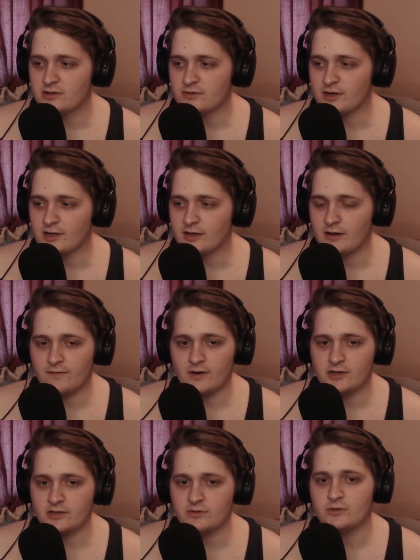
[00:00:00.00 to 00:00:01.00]
to it, and if I
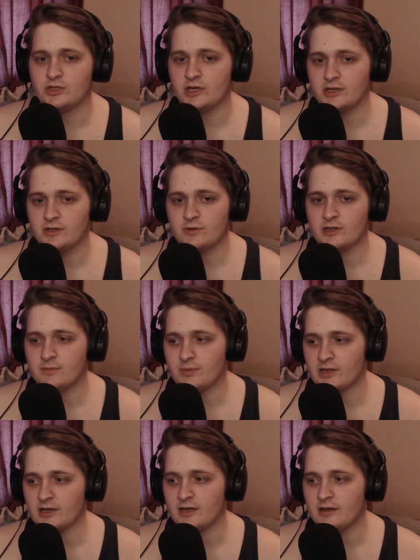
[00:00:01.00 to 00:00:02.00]
do genuinely
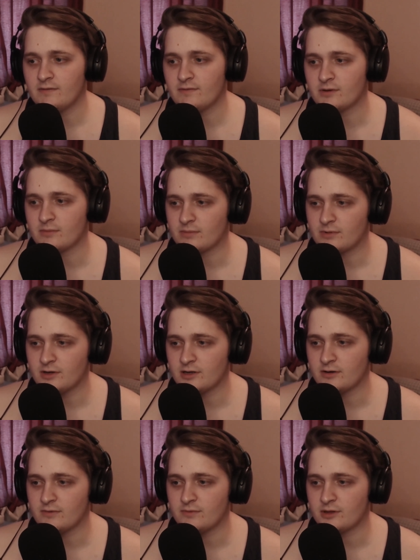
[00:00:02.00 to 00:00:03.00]
believe, and you
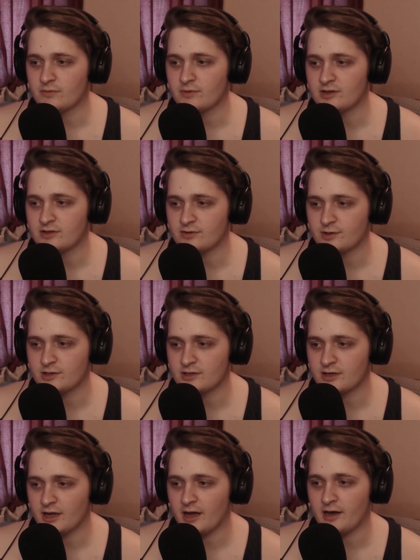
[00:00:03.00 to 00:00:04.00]
know, with the resources
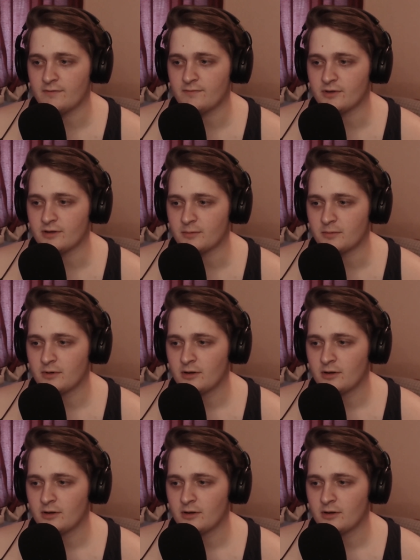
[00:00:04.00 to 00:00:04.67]
I have and the